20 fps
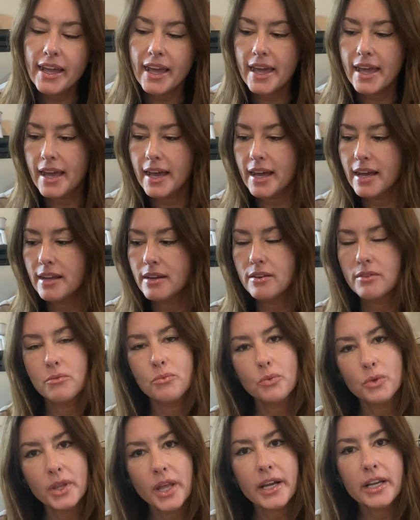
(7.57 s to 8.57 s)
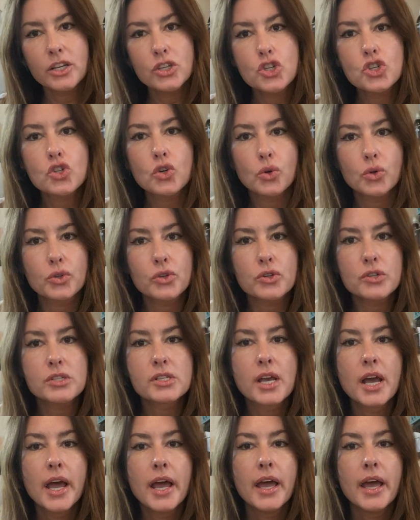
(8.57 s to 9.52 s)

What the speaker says: and neck and shoulders.